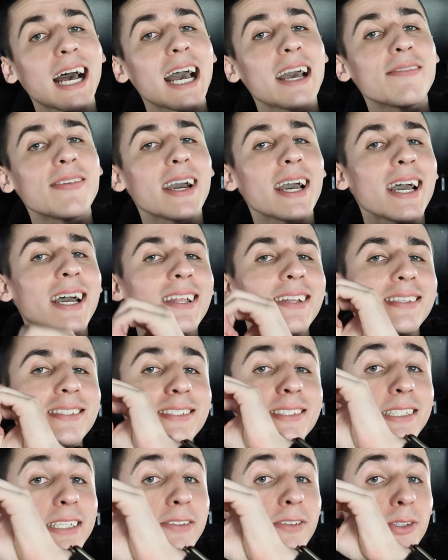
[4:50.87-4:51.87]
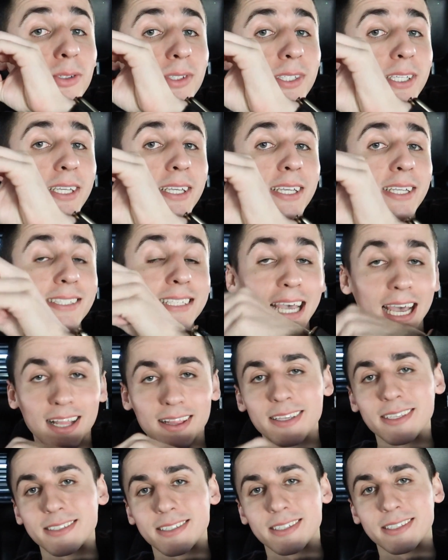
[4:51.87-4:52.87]
I've had 0 tickets, at
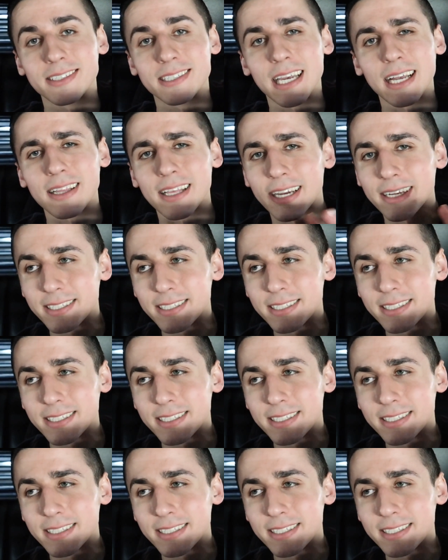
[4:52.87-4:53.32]
least in the Sally.